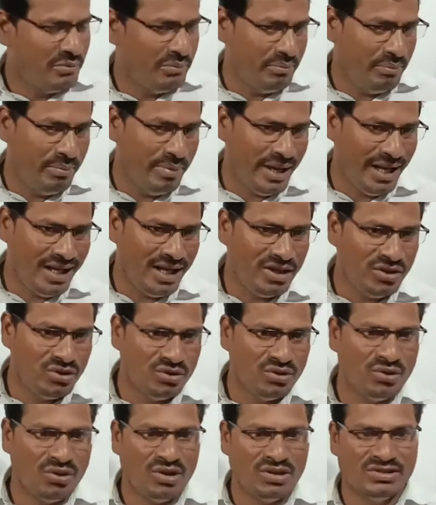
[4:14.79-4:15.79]

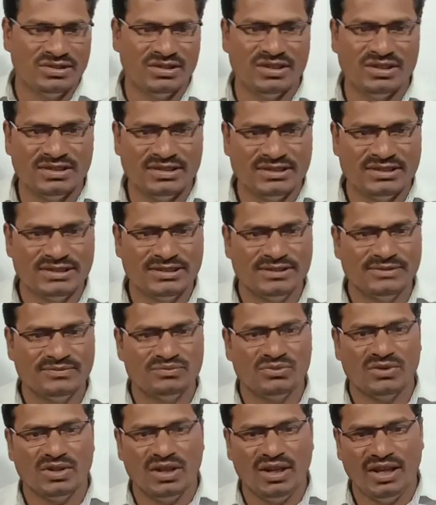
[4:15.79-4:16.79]
Balanoglossus
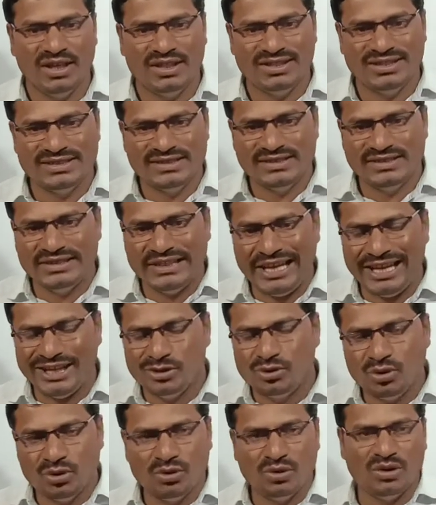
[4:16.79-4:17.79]
and
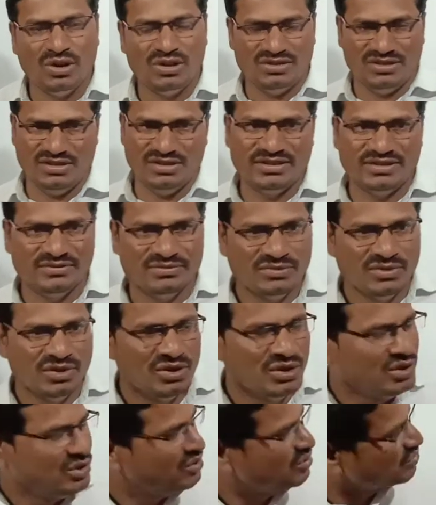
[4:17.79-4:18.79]
Saccoglossus.
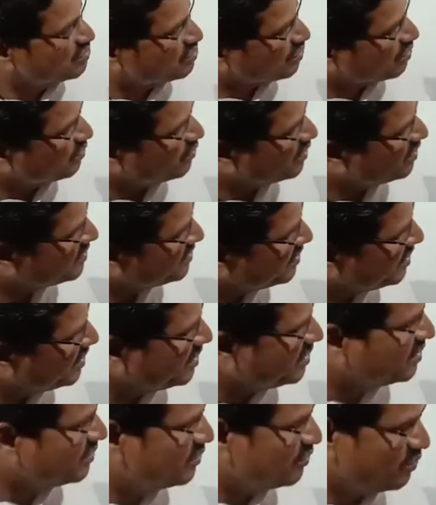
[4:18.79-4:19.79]
So we'll
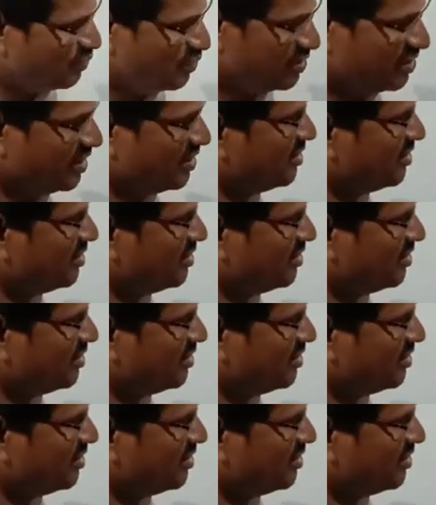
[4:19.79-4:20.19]
see which are